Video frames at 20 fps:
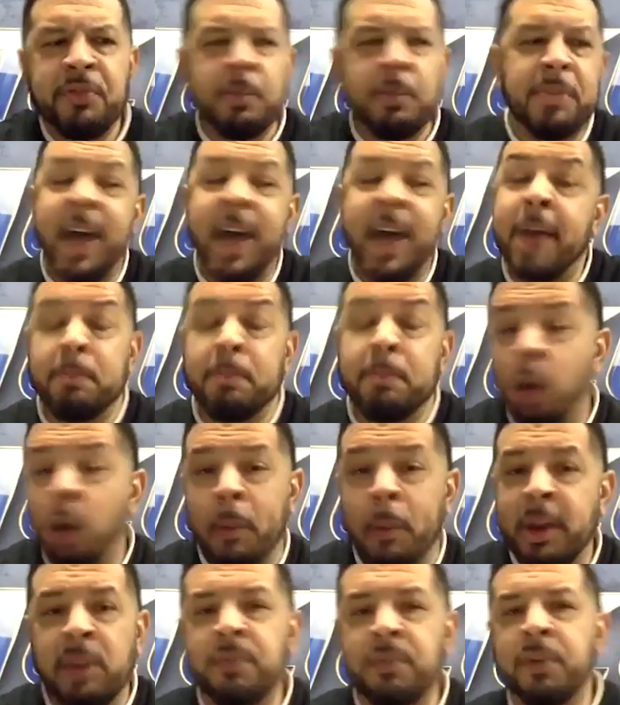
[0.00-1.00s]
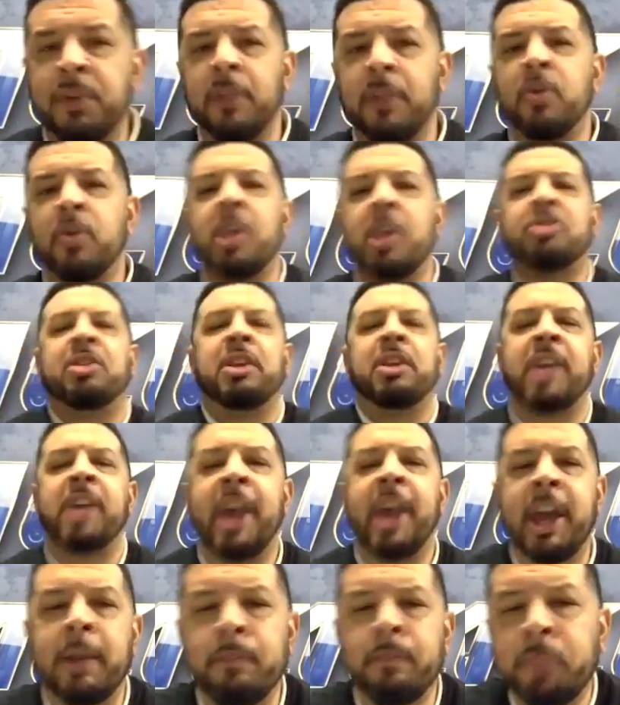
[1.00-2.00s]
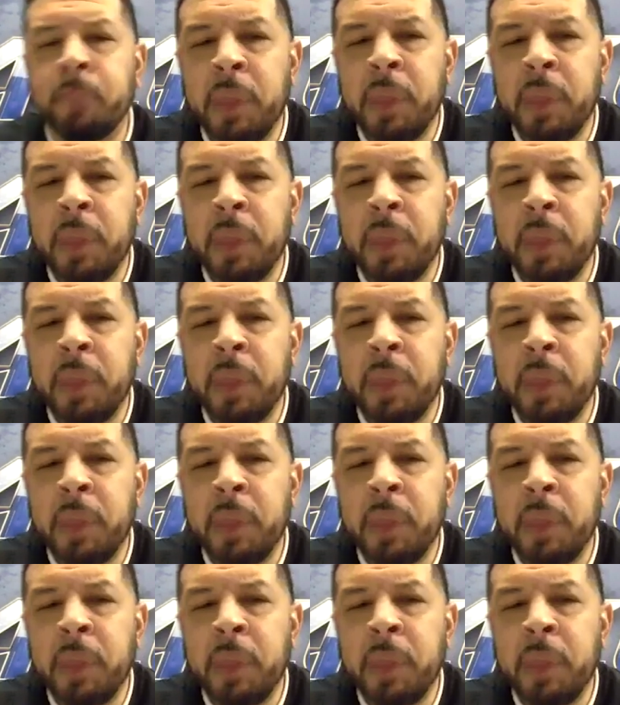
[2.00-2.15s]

That moment for the rest of the game,